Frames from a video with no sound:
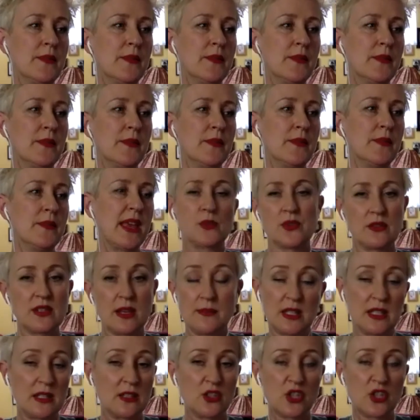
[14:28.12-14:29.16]
also
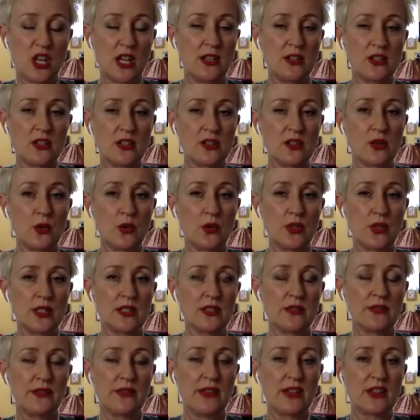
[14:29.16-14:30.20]
something that changes according
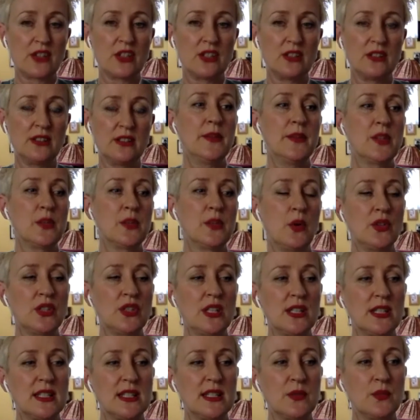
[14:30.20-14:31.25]
to fashion. So what
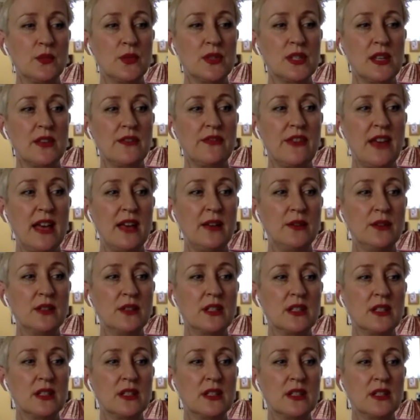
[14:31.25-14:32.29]
I did was I found
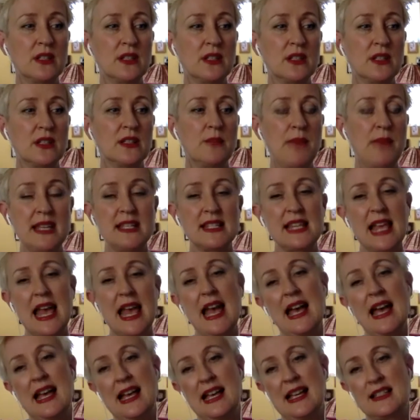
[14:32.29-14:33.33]
a base
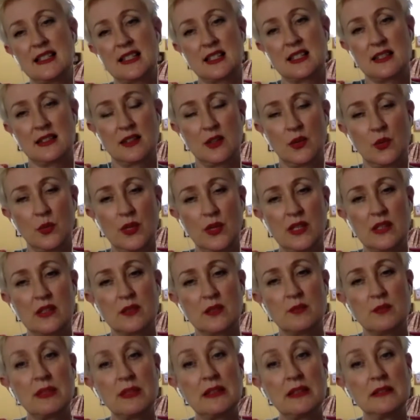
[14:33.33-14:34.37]
hat that we could
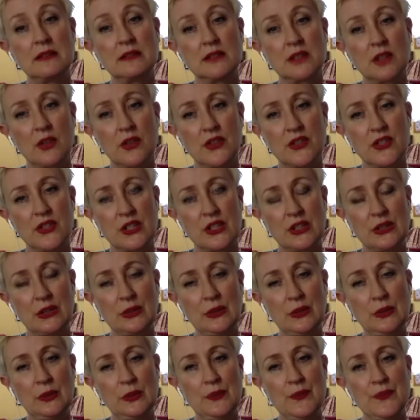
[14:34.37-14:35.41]
build
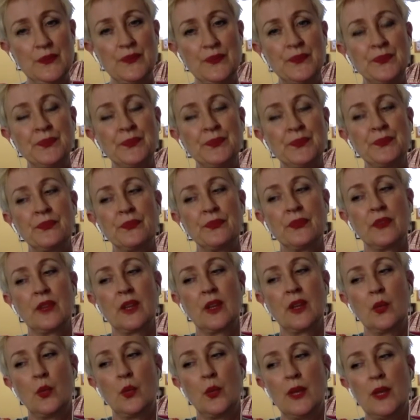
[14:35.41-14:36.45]
onto.
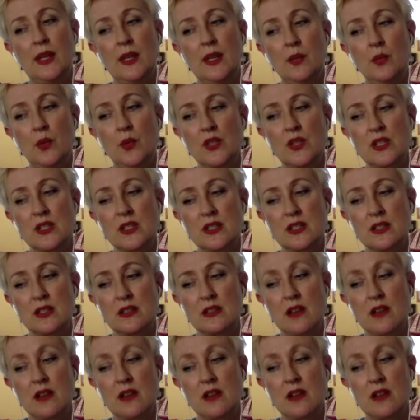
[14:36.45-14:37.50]
I
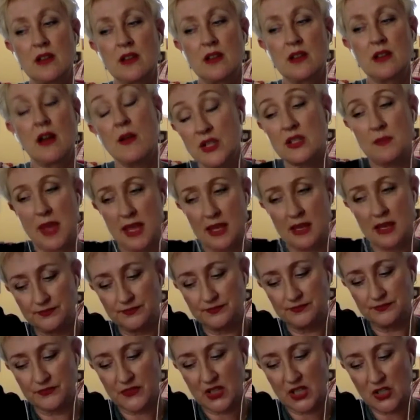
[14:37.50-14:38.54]
wanted to make
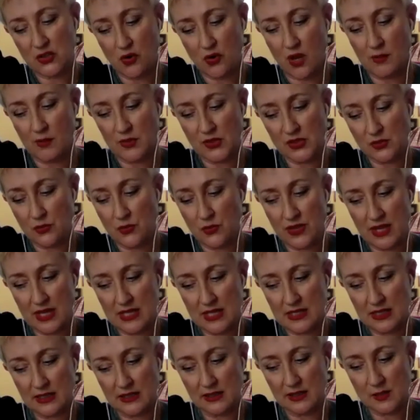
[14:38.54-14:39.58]
the Streimels
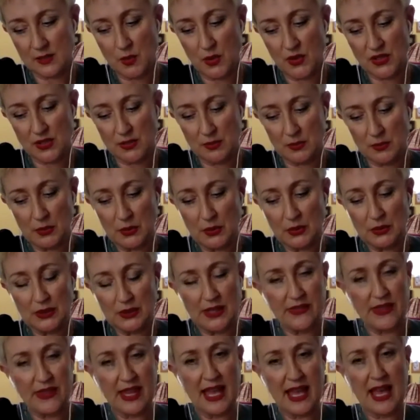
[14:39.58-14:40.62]
authentic as possible,
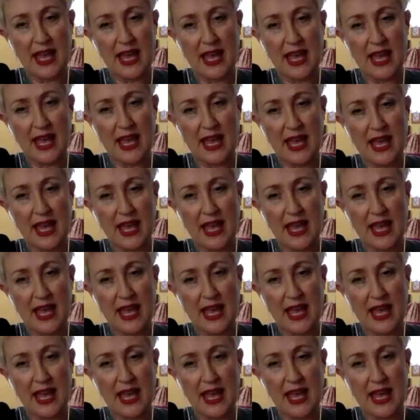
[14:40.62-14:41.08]
and they have a